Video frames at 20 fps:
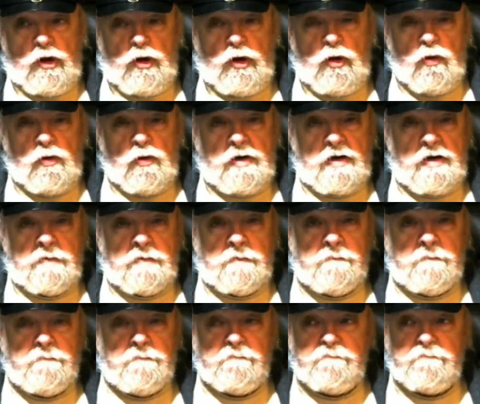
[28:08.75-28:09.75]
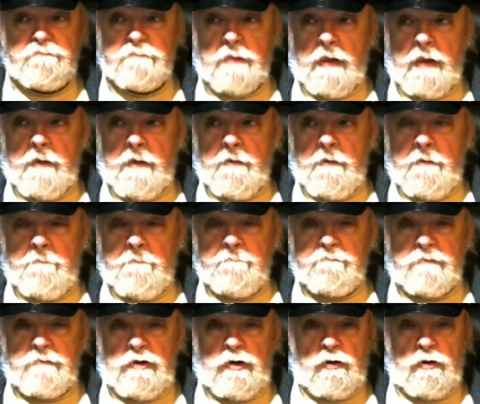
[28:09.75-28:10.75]
You can
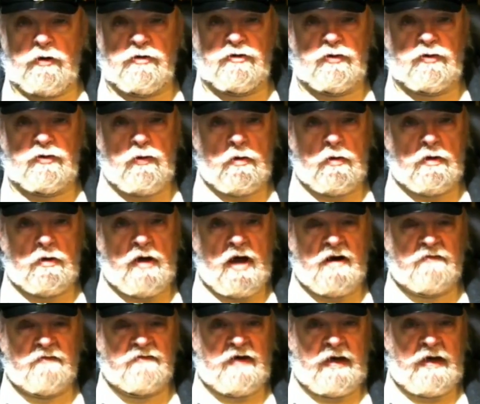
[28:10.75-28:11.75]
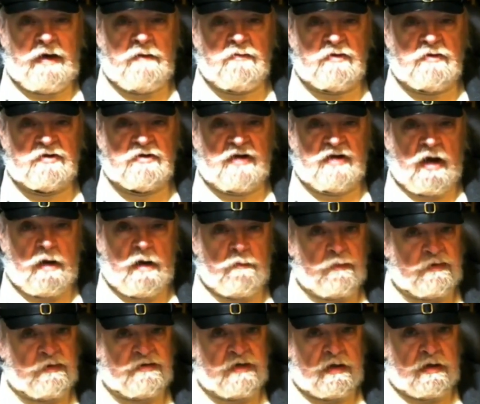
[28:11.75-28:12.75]
do a lot of game design,
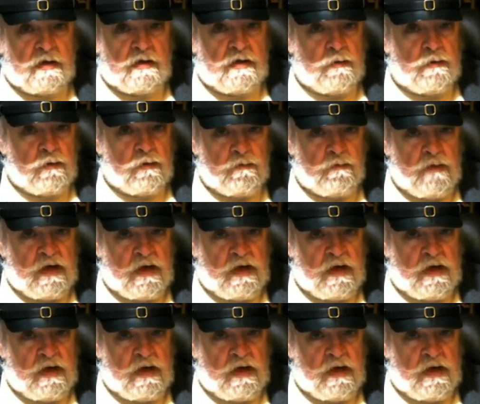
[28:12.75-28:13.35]
particularly with